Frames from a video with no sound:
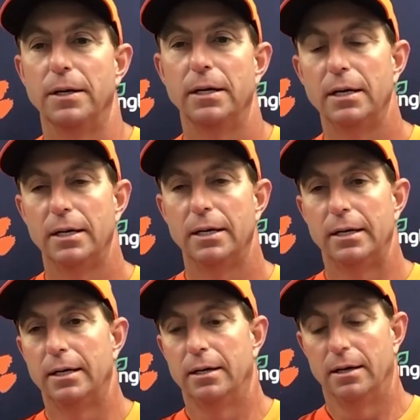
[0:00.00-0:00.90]
But
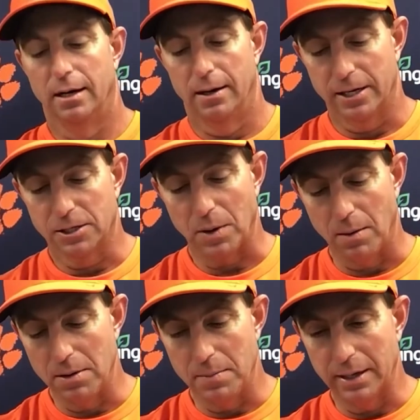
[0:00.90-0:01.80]
that's
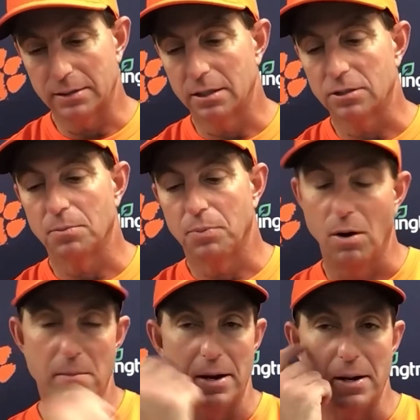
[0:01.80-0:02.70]
probably the biggest
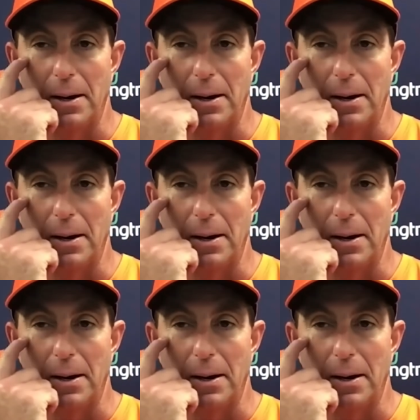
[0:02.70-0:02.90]
disappointment,